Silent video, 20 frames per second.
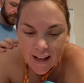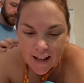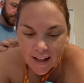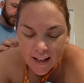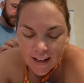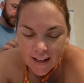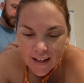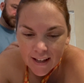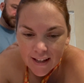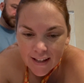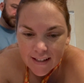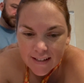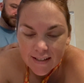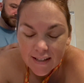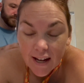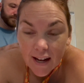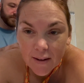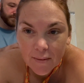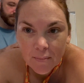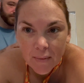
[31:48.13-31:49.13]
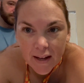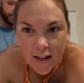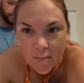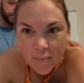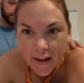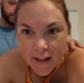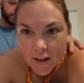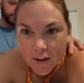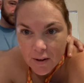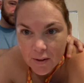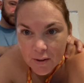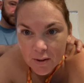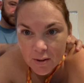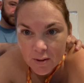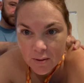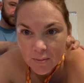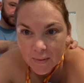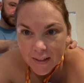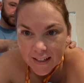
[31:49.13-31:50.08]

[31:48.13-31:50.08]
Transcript: and I made it back home